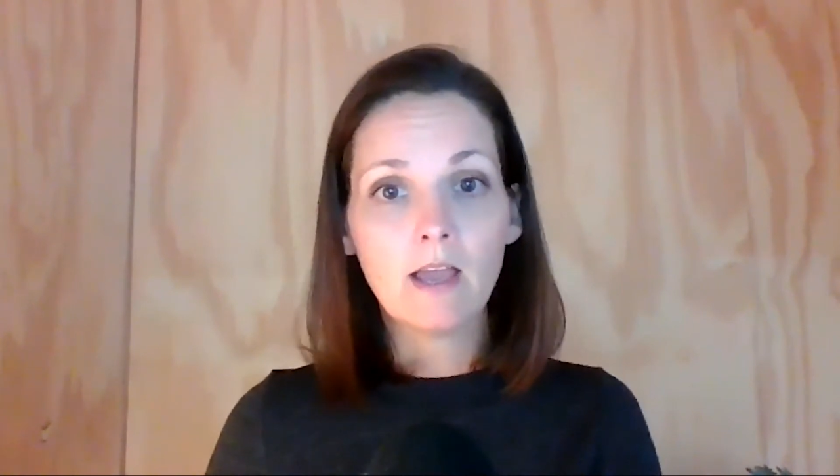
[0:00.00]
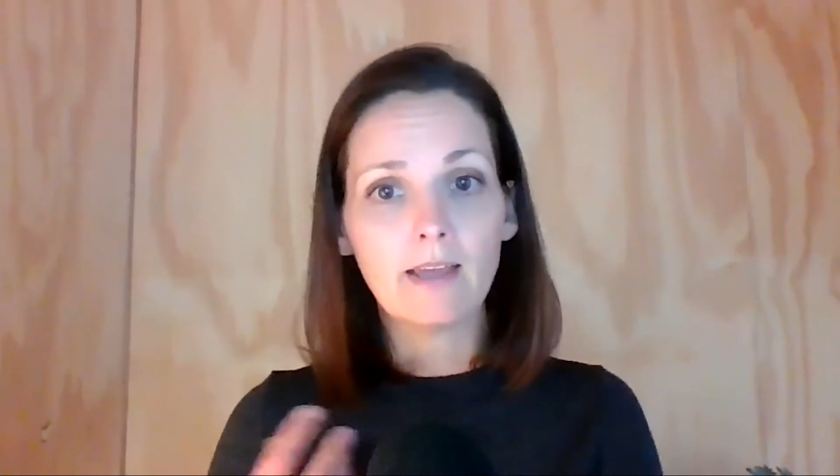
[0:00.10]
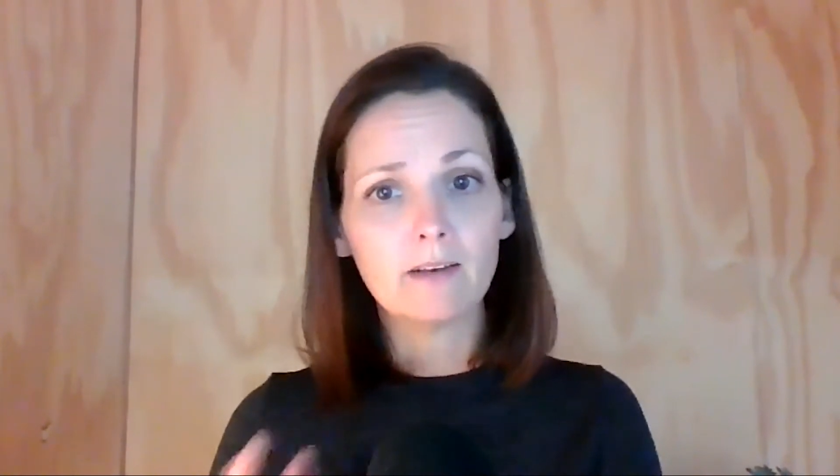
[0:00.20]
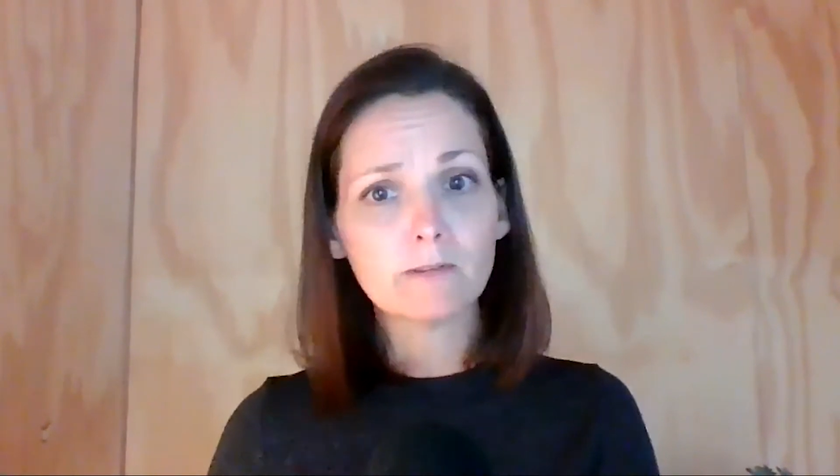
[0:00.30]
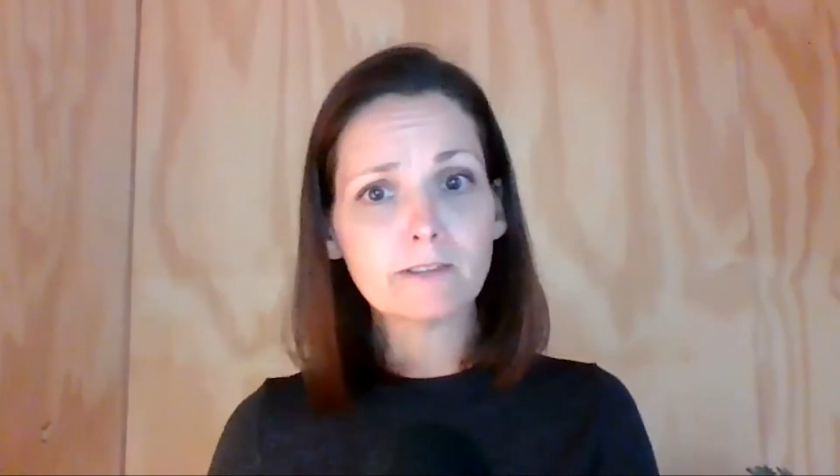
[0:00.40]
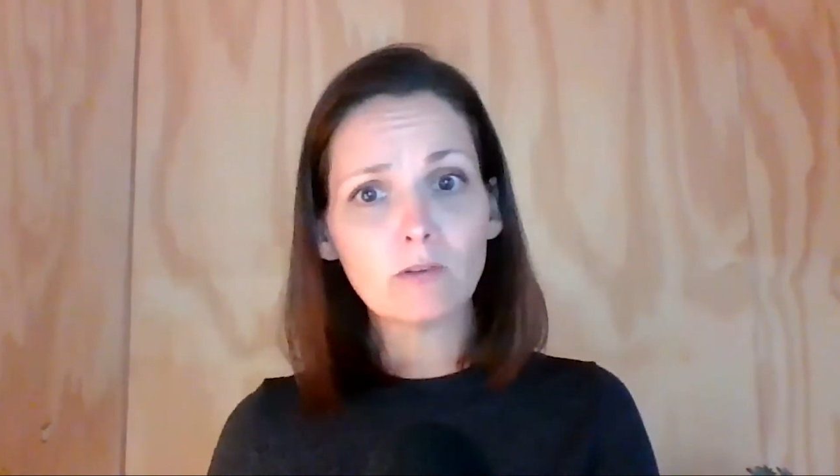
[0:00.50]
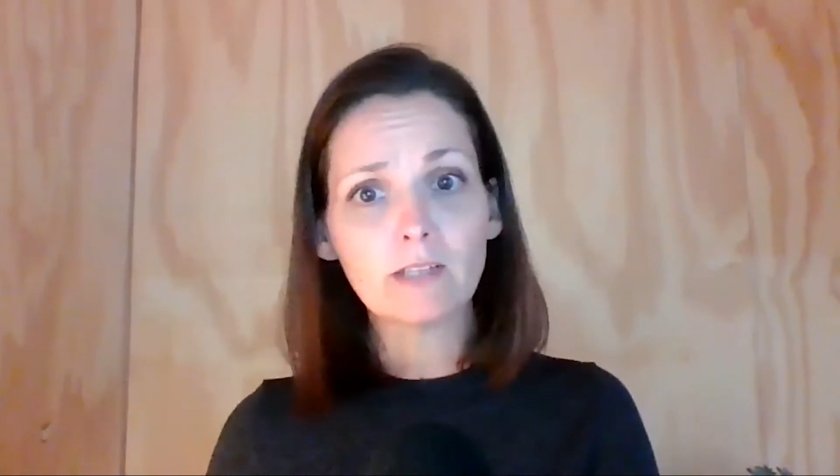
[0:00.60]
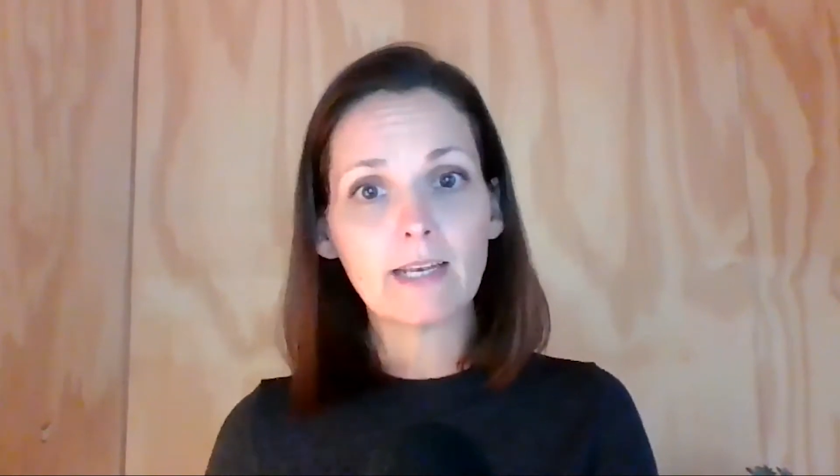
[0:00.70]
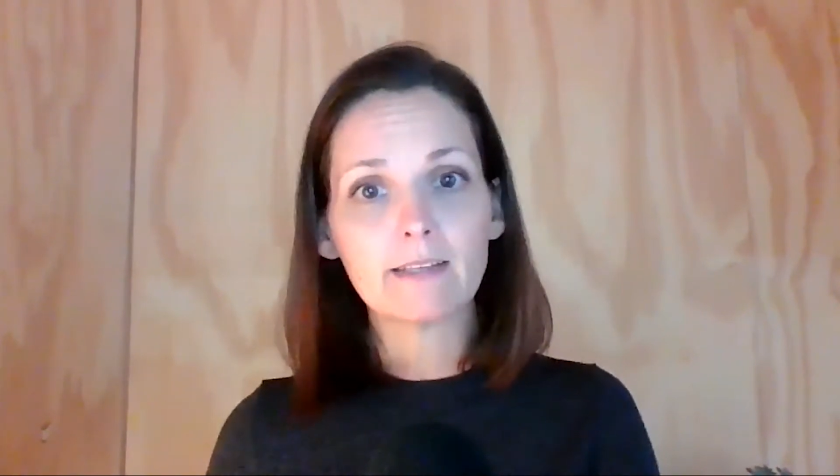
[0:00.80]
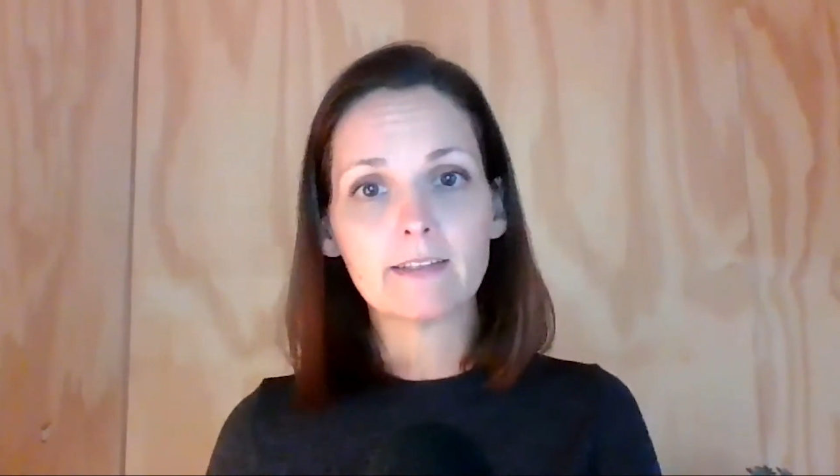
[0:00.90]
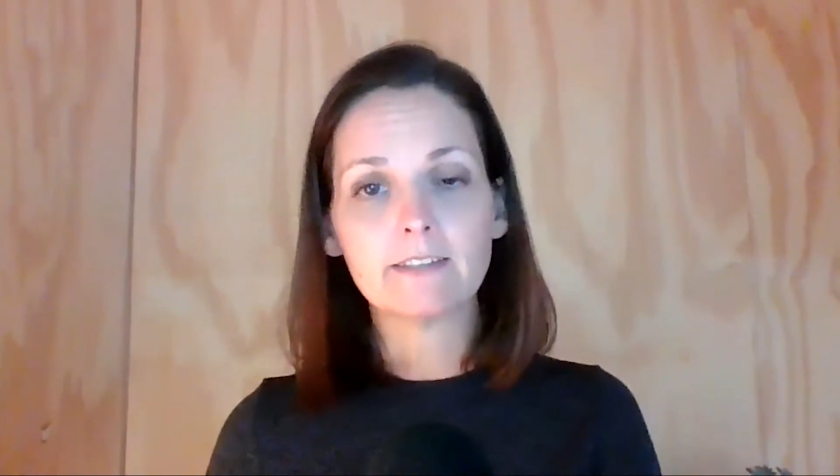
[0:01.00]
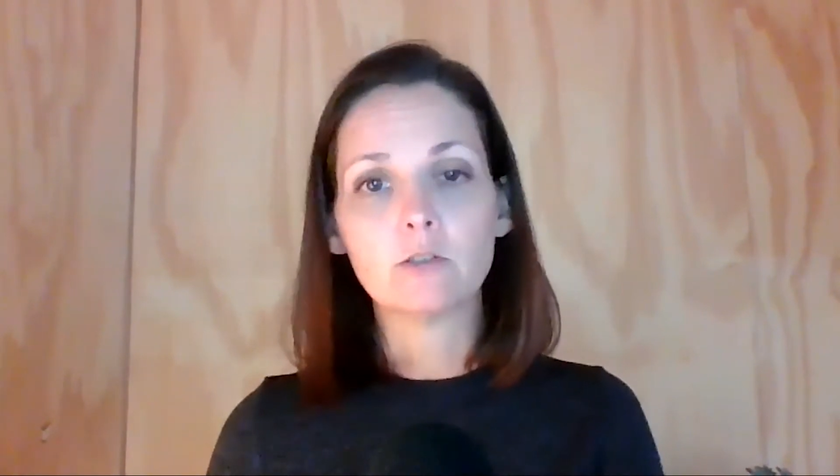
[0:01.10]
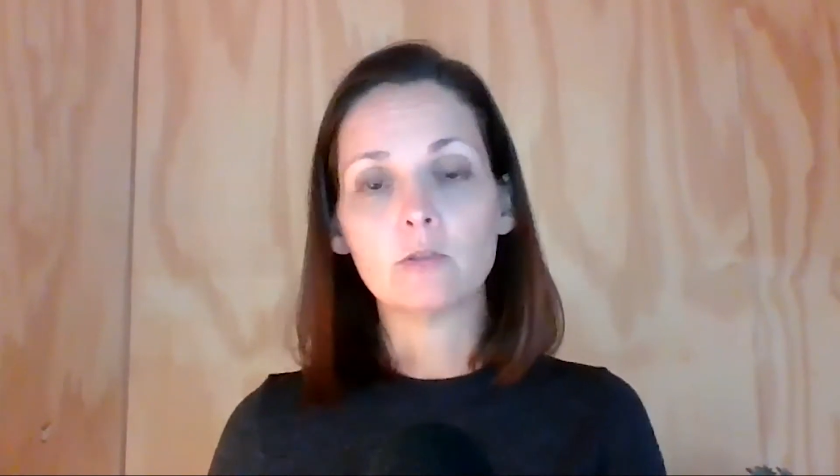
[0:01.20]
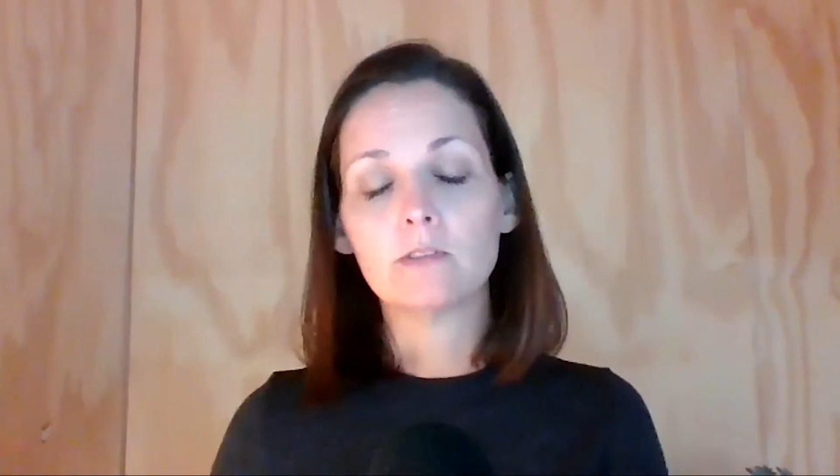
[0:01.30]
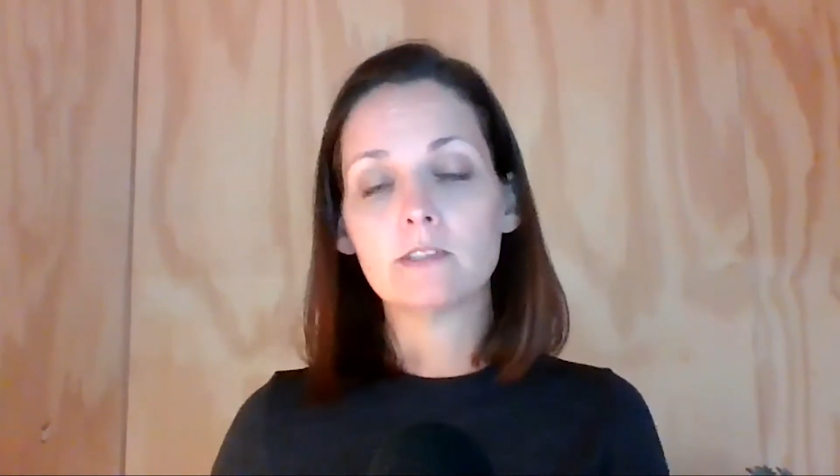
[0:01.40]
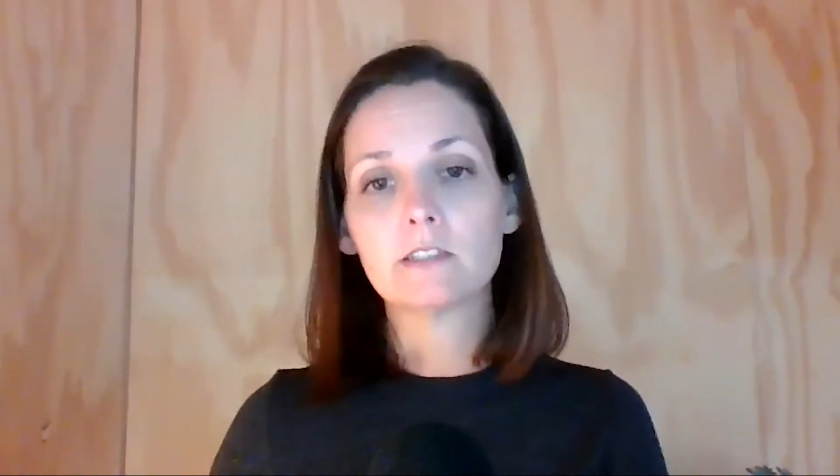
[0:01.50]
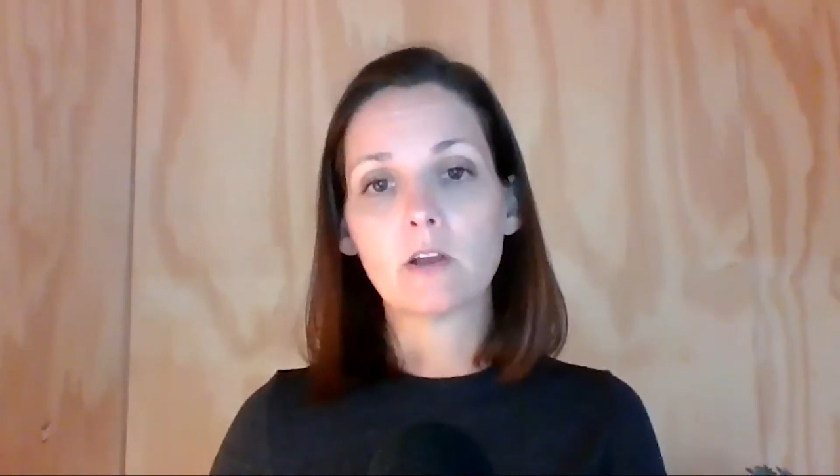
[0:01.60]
and also letting the students